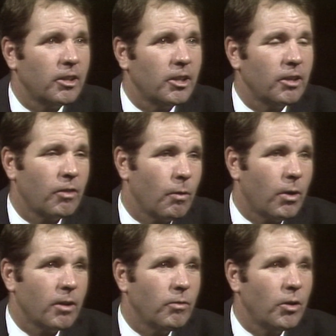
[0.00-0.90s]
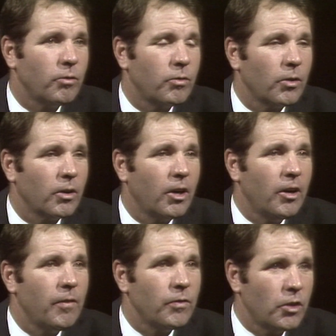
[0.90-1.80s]
If they want to vote for
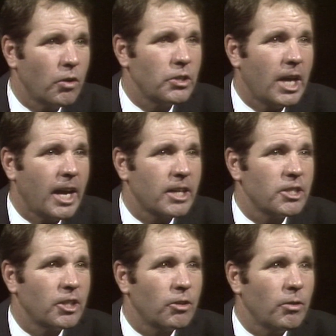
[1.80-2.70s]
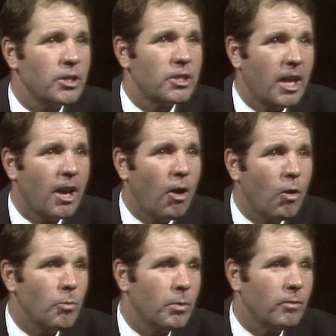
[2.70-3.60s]
no tax increase, they
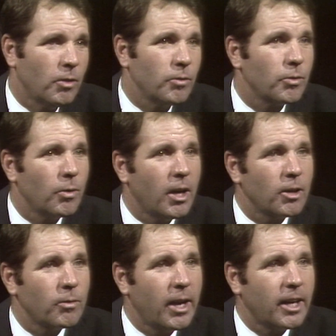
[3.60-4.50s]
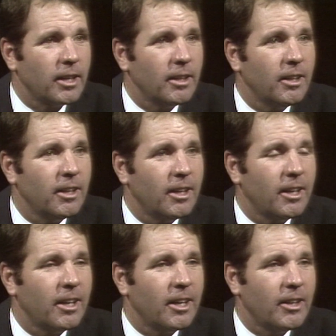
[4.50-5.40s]
hope, vote for Ronald Reagan.
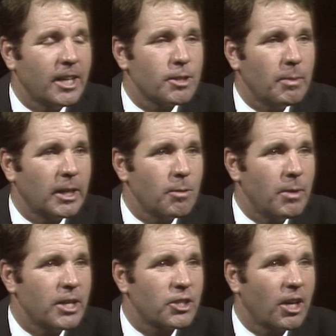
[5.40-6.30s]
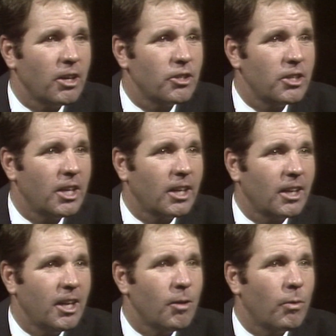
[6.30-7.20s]
And that's about the best guarantee they can
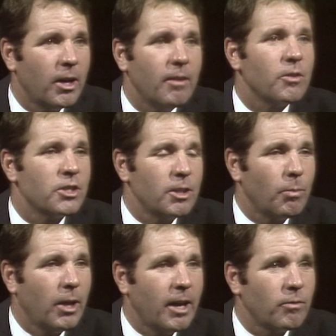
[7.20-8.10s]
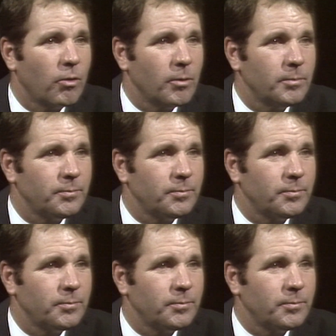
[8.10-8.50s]
get, whatever's in the platform.